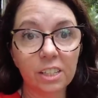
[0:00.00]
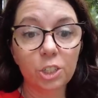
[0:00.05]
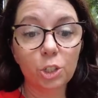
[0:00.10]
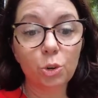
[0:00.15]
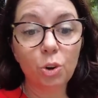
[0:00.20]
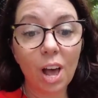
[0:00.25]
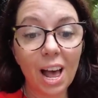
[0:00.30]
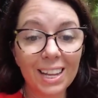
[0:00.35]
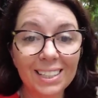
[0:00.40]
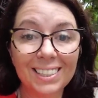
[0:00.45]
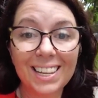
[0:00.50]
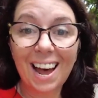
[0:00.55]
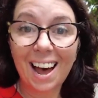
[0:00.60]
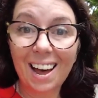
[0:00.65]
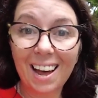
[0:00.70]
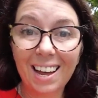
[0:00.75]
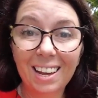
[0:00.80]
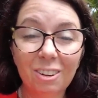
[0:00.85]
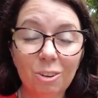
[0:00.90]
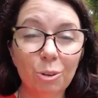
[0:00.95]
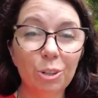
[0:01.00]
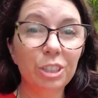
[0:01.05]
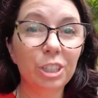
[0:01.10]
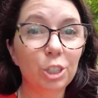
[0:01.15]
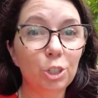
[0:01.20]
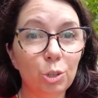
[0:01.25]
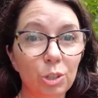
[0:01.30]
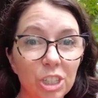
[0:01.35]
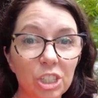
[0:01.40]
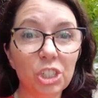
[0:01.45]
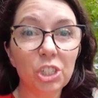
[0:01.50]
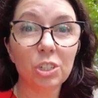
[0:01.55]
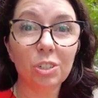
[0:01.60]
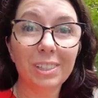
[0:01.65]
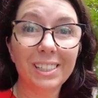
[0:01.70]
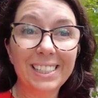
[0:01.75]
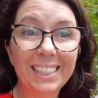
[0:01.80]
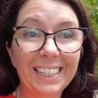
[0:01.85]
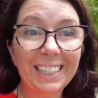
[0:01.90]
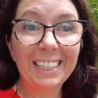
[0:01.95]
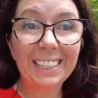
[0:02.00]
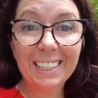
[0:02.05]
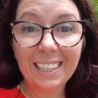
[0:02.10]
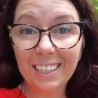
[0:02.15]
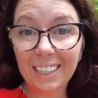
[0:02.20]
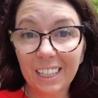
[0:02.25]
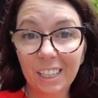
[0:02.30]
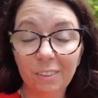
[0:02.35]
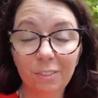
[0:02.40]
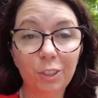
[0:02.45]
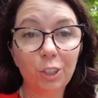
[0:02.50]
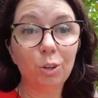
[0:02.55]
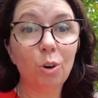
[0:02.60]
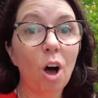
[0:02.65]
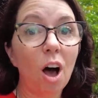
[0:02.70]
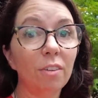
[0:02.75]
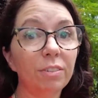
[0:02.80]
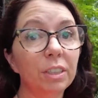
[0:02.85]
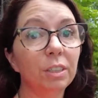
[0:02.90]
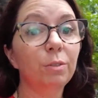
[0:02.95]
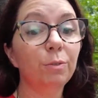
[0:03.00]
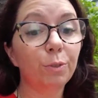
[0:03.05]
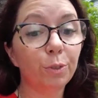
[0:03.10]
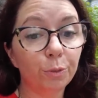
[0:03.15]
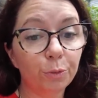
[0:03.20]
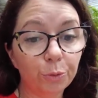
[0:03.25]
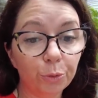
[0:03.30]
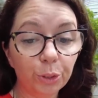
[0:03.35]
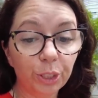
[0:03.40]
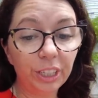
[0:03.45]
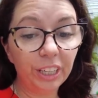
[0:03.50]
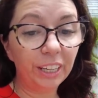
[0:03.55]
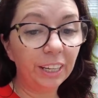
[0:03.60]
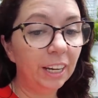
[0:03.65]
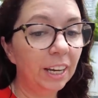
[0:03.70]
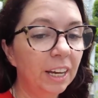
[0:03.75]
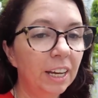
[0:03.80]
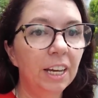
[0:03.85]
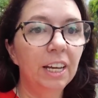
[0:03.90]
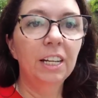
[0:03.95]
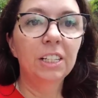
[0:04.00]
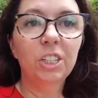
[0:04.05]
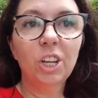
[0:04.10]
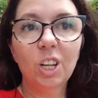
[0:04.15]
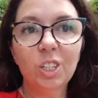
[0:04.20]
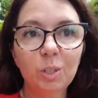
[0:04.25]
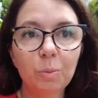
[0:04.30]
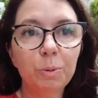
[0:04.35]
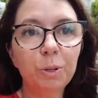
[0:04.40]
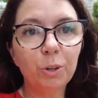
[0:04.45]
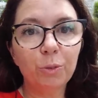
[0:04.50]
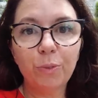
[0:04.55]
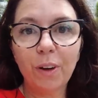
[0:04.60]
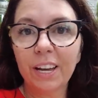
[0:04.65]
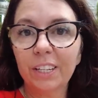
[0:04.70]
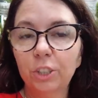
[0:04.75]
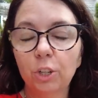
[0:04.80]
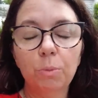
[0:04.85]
The tra da, or the traditional tea that they give you often for free, it's also purified.